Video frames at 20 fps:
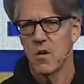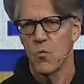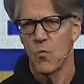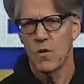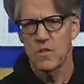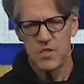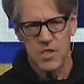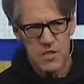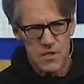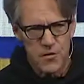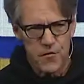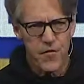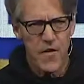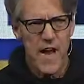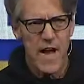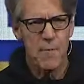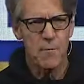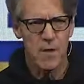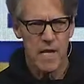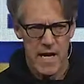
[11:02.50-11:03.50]
was his
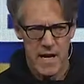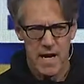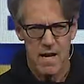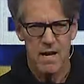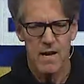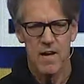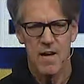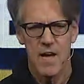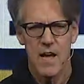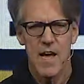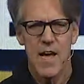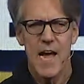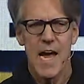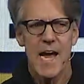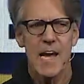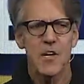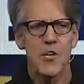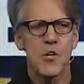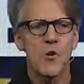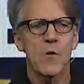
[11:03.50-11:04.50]
family.
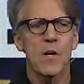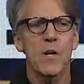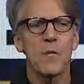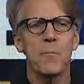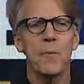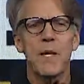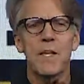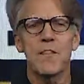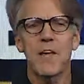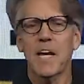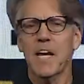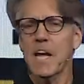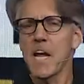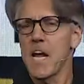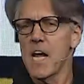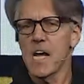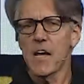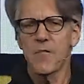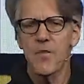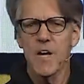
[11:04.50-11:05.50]
And you can be the
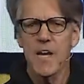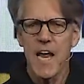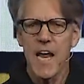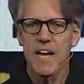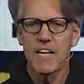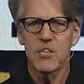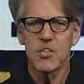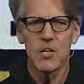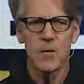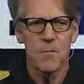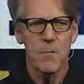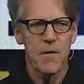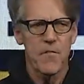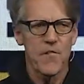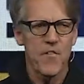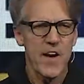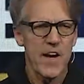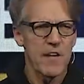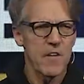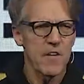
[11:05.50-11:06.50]
king of a nation but
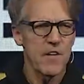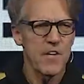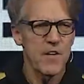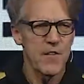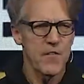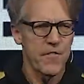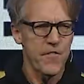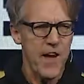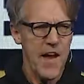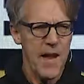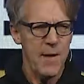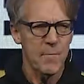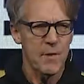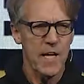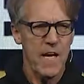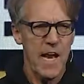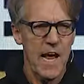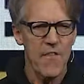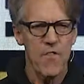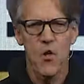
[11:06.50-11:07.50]
fail in your
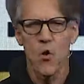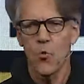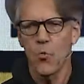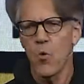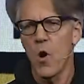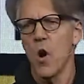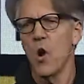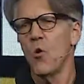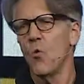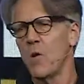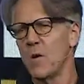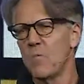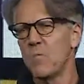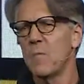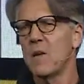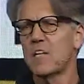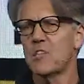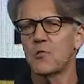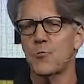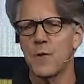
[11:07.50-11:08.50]
family, and the woe
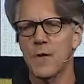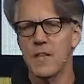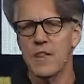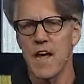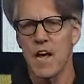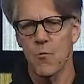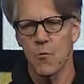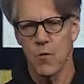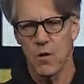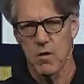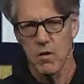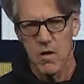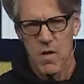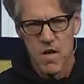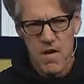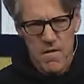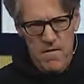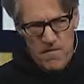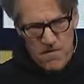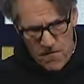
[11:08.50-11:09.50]
and misery that will
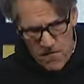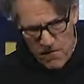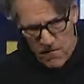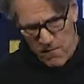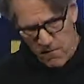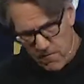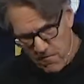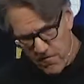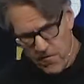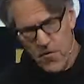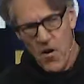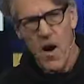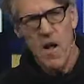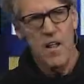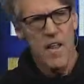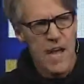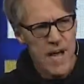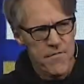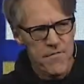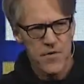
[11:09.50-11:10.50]

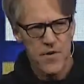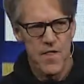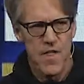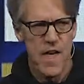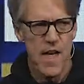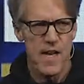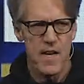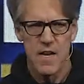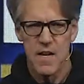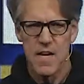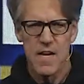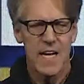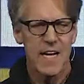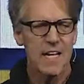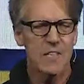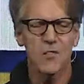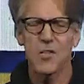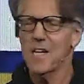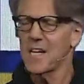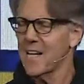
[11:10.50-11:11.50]
fall after that
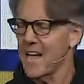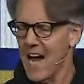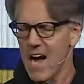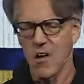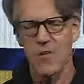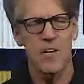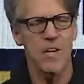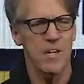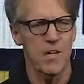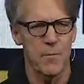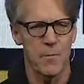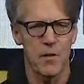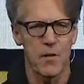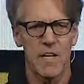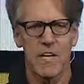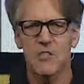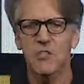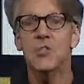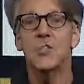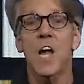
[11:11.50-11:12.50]
is
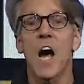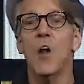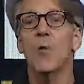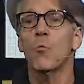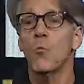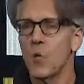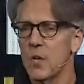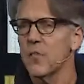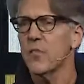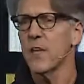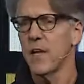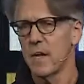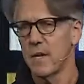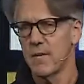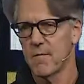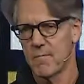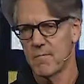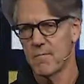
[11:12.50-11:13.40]
incalculable. It's not worth it.